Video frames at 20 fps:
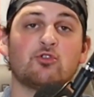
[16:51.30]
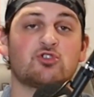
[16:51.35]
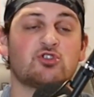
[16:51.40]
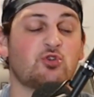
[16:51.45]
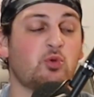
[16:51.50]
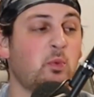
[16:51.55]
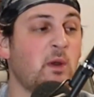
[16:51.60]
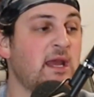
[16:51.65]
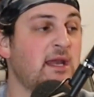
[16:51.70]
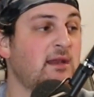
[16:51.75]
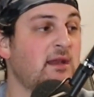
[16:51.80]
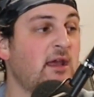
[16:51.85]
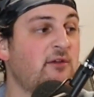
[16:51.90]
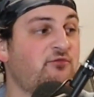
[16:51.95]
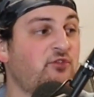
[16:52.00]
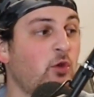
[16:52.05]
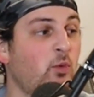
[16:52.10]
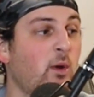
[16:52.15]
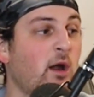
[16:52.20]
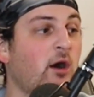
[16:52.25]
tweet,
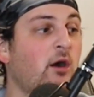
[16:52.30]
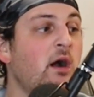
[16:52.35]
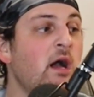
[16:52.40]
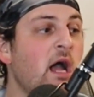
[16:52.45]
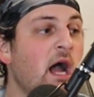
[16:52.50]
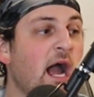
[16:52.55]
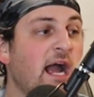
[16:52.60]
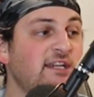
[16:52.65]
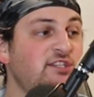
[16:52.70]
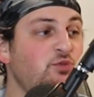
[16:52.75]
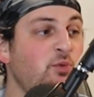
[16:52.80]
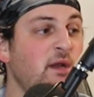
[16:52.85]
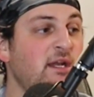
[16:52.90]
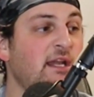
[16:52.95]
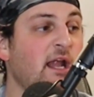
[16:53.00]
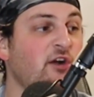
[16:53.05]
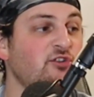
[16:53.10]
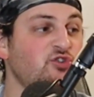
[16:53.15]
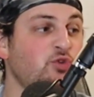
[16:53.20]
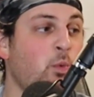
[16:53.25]
if you will. I tweeted
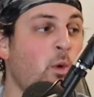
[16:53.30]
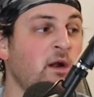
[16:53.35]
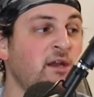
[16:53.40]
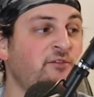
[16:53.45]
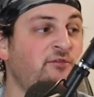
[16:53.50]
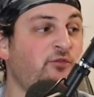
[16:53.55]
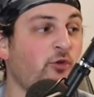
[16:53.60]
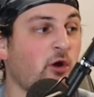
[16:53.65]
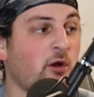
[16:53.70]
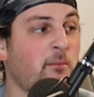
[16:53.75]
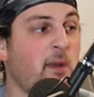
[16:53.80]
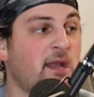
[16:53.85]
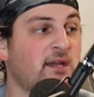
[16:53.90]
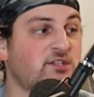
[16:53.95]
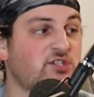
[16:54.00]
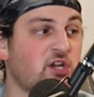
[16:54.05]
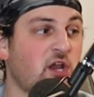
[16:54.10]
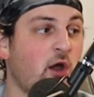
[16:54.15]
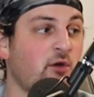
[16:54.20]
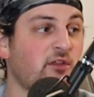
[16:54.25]
out 24
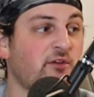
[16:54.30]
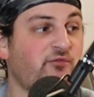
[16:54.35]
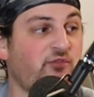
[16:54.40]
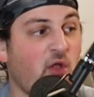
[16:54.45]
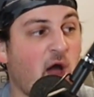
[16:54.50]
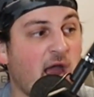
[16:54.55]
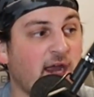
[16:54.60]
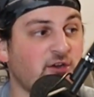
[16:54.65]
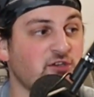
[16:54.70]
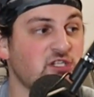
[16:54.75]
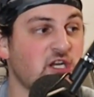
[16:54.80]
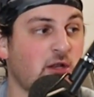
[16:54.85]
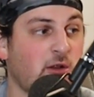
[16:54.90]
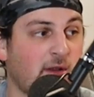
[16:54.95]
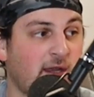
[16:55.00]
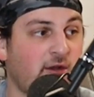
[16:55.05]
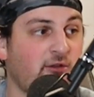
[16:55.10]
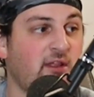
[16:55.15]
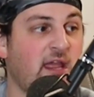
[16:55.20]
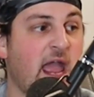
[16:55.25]
minutes ago. The Flyers
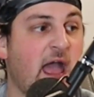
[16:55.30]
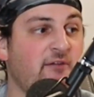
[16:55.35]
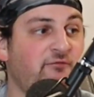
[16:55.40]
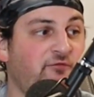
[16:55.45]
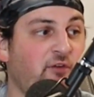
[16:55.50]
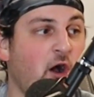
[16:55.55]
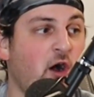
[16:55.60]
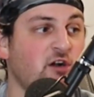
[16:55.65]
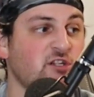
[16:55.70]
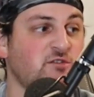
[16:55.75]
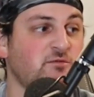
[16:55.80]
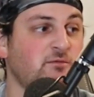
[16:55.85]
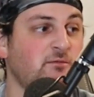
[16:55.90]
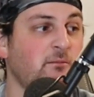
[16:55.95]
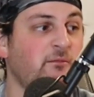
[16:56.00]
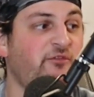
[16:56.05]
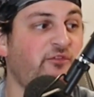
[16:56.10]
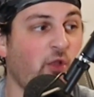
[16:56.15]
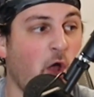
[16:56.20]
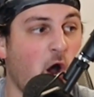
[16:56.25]
clearly have
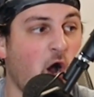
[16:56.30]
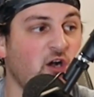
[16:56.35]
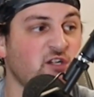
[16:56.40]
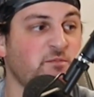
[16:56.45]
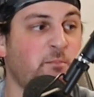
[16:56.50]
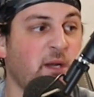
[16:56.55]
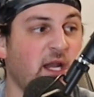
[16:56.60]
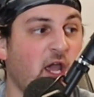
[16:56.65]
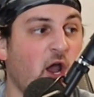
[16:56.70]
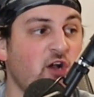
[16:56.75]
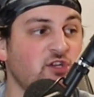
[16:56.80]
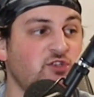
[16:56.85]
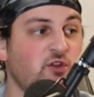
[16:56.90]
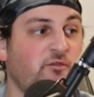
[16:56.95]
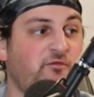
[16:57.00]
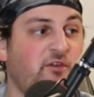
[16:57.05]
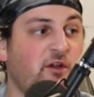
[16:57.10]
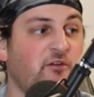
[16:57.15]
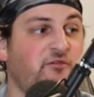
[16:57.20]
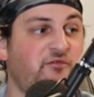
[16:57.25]
flaws, but I also
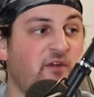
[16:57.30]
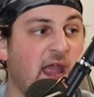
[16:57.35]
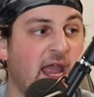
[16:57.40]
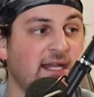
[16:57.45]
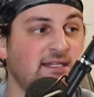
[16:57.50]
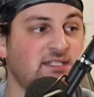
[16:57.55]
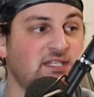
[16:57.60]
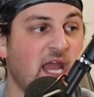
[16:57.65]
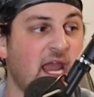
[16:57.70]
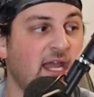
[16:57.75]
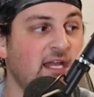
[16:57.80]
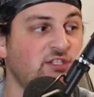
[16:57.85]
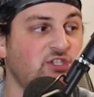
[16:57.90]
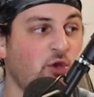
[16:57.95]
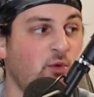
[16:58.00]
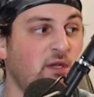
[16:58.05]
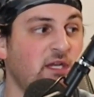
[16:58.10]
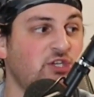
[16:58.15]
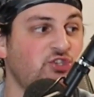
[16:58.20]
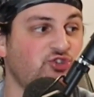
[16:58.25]
feel fans take it
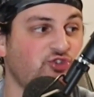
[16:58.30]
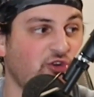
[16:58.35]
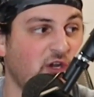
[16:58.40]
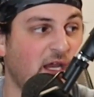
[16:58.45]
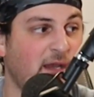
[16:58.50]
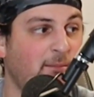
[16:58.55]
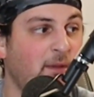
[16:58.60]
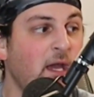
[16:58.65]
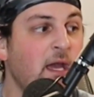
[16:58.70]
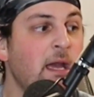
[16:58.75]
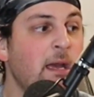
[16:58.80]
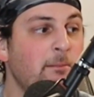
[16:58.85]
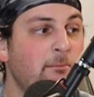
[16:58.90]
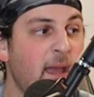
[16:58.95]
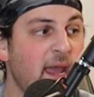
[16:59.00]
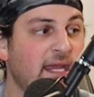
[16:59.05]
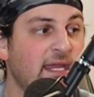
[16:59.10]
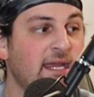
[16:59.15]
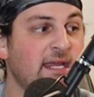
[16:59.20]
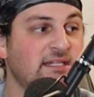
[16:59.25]
to an extreme,
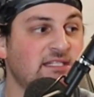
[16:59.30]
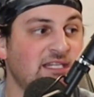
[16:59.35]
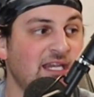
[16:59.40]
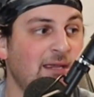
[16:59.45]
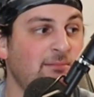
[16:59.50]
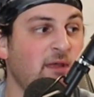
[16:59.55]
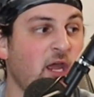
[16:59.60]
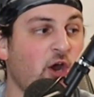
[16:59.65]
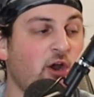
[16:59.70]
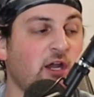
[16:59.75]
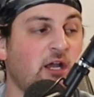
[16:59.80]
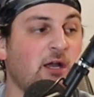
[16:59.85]
making it seem they are a